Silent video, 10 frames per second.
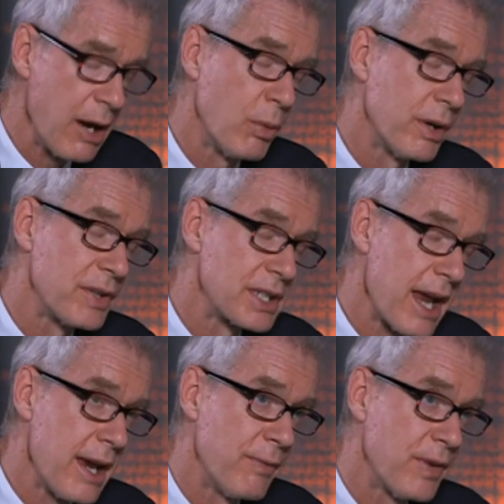it would have
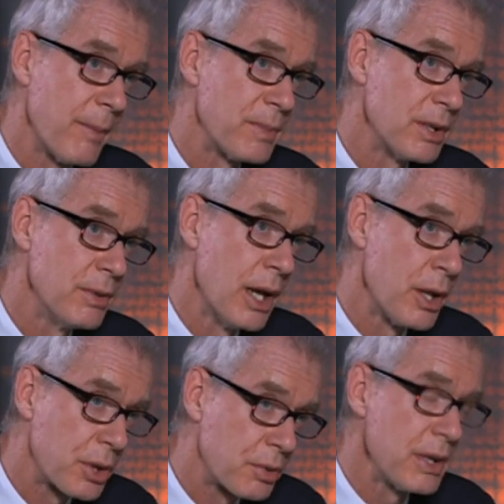saved up to
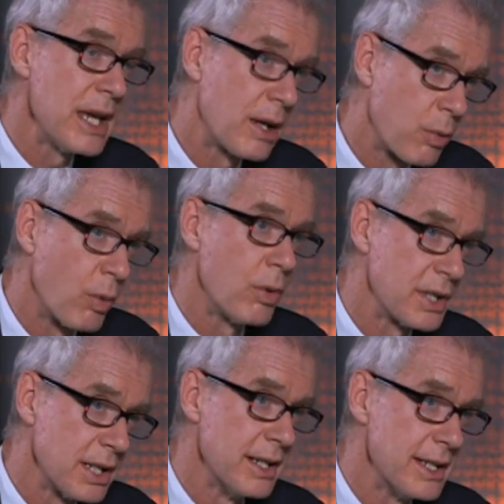three
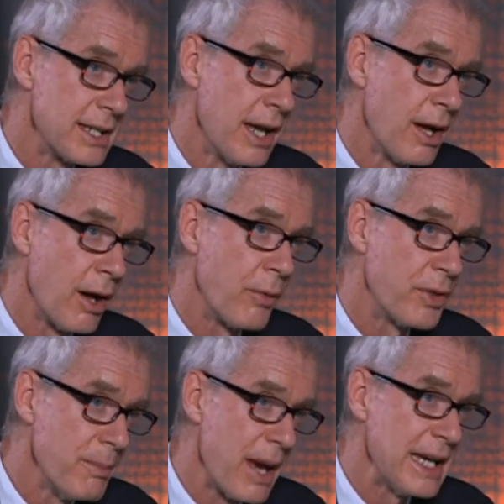quarters
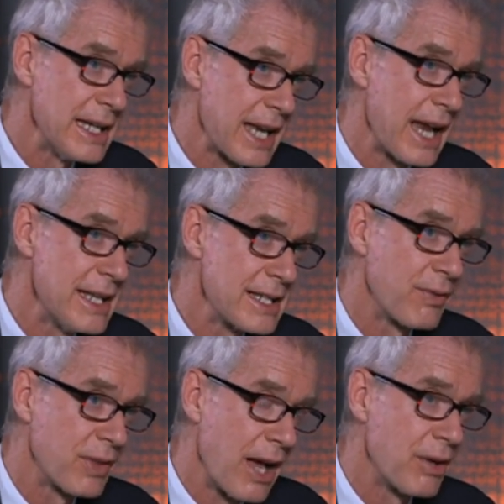of the many tens
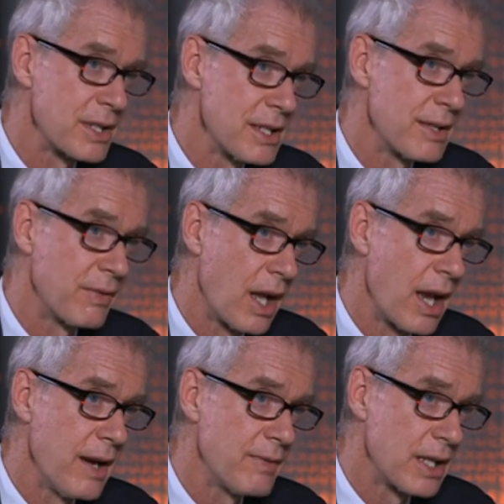of thousands of
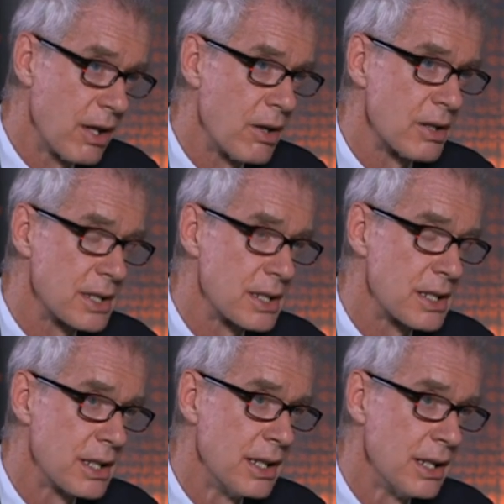lives lost.